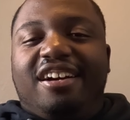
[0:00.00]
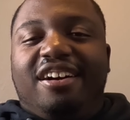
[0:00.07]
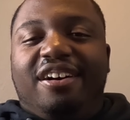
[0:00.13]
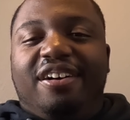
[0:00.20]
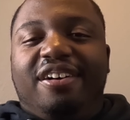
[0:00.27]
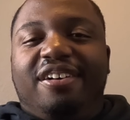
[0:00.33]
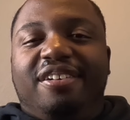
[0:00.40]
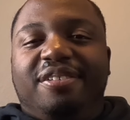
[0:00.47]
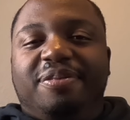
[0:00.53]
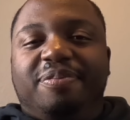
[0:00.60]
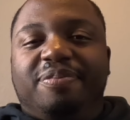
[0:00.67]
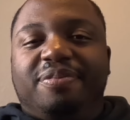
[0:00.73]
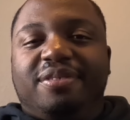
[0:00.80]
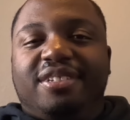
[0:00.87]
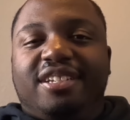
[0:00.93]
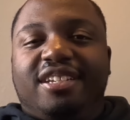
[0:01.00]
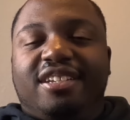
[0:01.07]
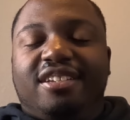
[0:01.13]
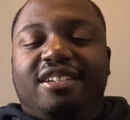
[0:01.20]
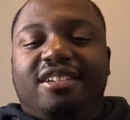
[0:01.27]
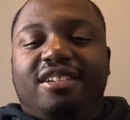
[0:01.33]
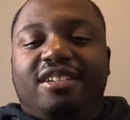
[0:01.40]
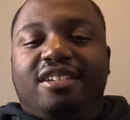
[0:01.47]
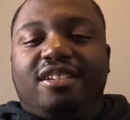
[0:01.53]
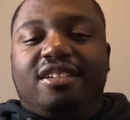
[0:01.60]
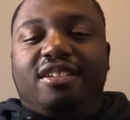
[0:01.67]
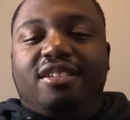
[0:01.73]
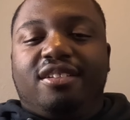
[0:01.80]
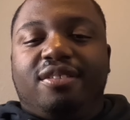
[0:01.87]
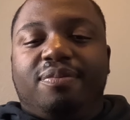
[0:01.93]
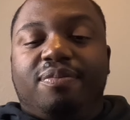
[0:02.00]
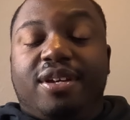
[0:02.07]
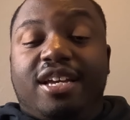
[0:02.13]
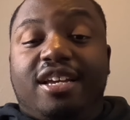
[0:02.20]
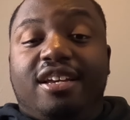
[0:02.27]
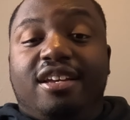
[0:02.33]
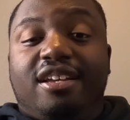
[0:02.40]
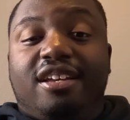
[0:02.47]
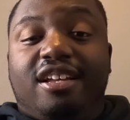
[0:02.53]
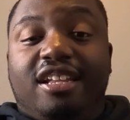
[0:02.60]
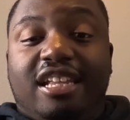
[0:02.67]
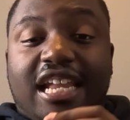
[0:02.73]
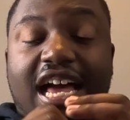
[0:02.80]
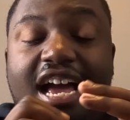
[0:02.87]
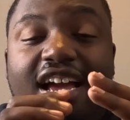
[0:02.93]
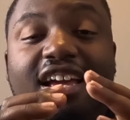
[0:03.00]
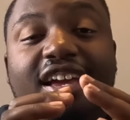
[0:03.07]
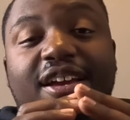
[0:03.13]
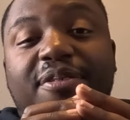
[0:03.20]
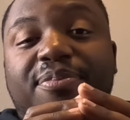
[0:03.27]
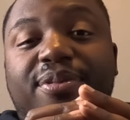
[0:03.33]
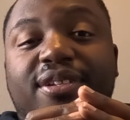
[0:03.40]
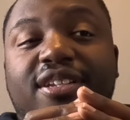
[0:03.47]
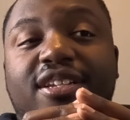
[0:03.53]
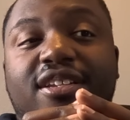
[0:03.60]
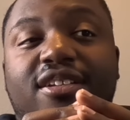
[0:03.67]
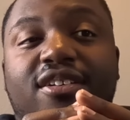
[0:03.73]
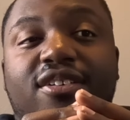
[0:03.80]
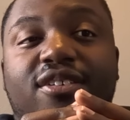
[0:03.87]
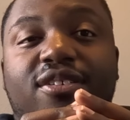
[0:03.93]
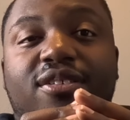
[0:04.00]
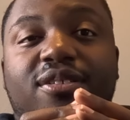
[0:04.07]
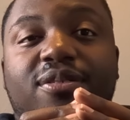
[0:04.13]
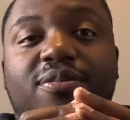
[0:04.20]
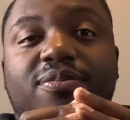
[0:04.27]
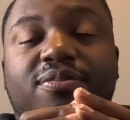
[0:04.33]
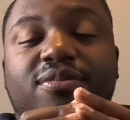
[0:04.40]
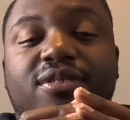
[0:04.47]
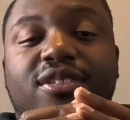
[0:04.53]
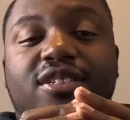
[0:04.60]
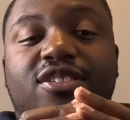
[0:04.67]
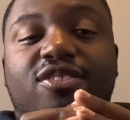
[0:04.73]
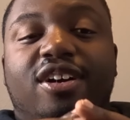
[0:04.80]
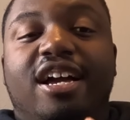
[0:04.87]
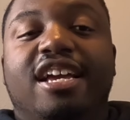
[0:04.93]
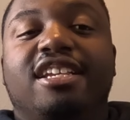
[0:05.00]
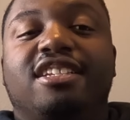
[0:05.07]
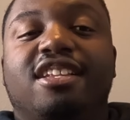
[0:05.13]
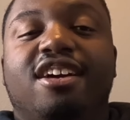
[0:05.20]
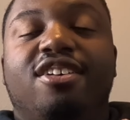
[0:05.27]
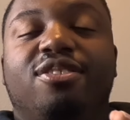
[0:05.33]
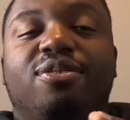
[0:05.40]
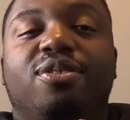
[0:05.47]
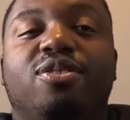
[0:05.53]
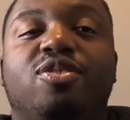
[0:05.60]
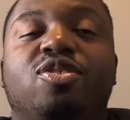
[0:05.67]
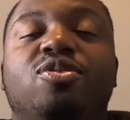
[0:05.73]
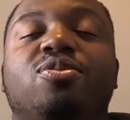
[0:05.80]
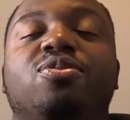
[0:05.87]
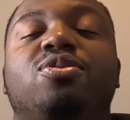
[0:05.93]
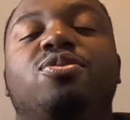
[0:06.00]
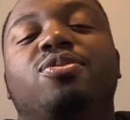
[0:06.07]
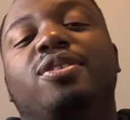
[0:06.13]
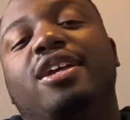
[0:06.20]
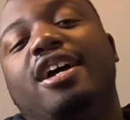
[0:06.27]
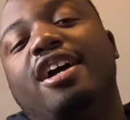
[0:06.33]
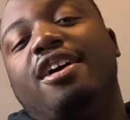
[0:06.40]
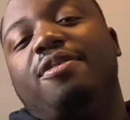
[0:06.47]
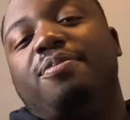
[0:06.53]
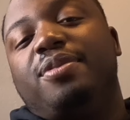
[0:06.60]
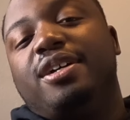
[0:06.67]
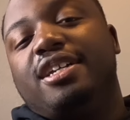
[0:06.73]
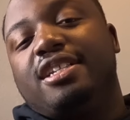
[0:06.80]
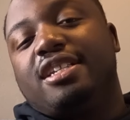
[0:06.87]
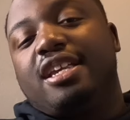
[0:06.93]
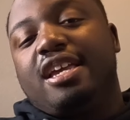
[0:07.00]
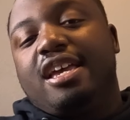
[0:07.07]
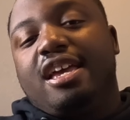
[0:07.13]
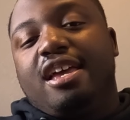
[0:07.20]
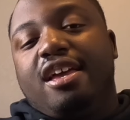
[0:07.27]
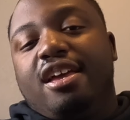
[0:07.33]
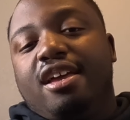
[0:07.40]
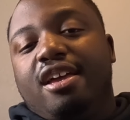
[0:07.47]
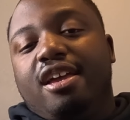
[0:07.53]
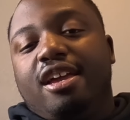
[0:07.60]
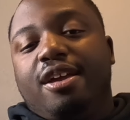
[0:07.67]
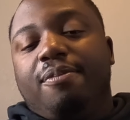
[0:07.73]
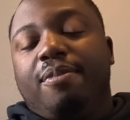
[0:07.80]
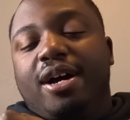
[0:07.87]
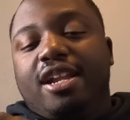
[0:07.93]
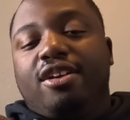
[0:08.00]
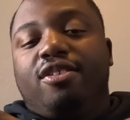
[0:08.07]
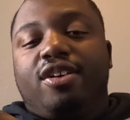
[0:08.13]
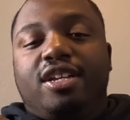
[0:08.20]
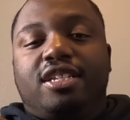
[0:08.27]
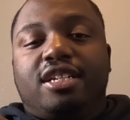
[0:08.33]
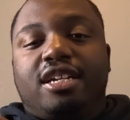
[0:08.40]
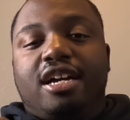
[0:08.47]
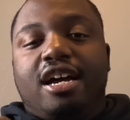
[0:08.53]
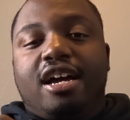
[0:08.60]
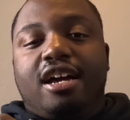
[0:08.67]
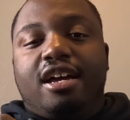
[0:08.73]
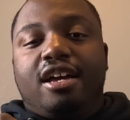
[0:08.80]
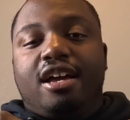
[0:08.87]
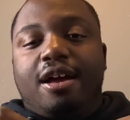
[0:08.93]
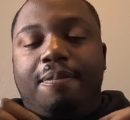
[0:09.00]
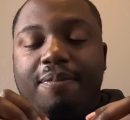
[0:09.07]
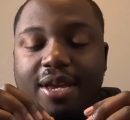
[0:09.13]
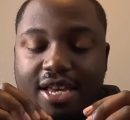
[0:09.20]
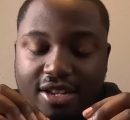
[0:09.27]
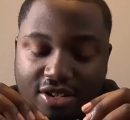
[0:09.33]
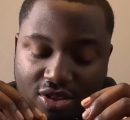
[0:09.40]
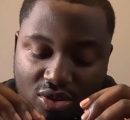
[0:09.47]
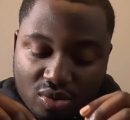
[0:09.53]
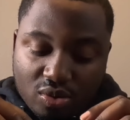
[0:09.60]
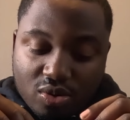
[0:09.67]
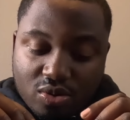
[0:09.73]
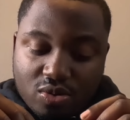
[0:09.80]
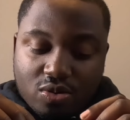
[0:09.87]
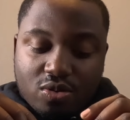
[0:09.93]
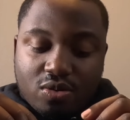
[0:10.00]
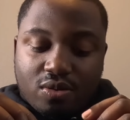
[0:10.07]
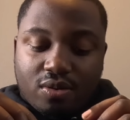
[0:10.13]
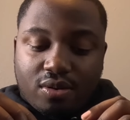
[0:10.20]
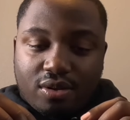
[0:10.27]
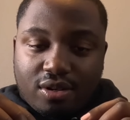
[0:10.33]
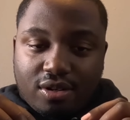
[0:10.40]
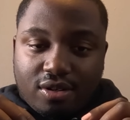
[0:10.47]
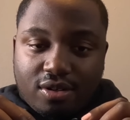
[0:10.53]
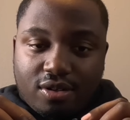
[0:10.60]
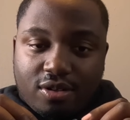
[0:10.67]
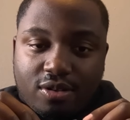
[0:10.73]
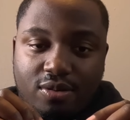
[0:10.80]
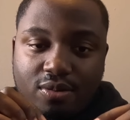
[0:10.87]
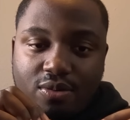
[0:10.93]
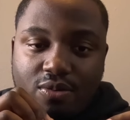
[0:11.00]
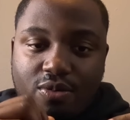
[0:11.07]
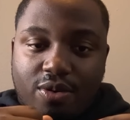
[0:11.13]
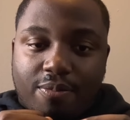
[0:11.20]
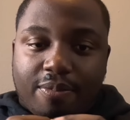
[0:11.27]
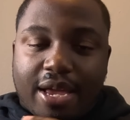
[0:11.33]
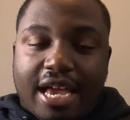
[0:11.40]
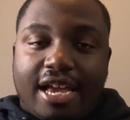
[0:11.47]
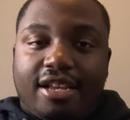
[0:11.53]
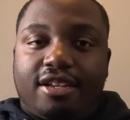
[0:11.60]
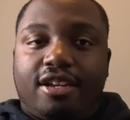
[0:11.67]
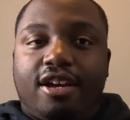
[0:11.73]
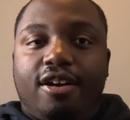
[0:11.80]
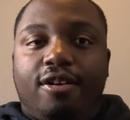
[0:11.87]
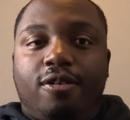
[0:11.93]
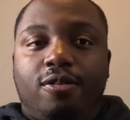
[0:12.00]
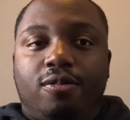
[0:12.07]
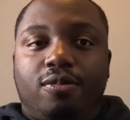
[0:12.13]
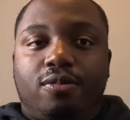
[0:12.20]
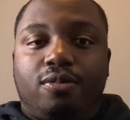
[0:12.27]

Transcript: um, man, a lot happened. Um, so I had to stay out the road two, two and a half months, and by the grace of God, I made it through. Um, we're back now,